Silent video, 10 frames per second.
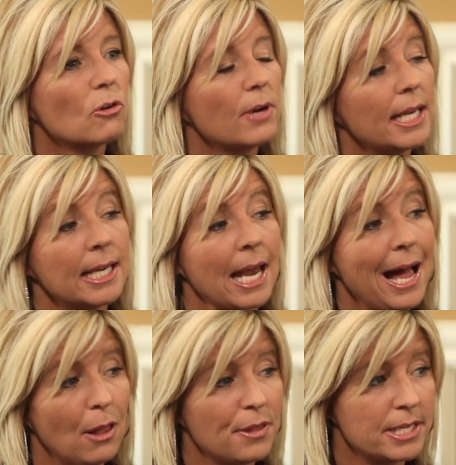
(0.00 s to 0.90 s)
creating a
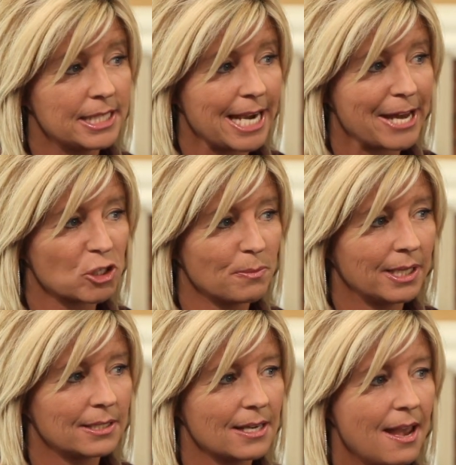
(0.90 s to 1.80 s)
healthy
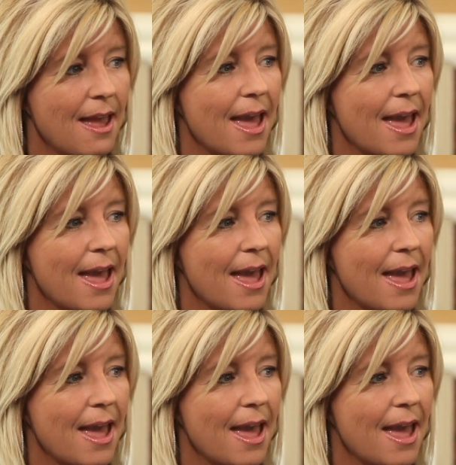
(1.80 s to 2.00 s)
detachment,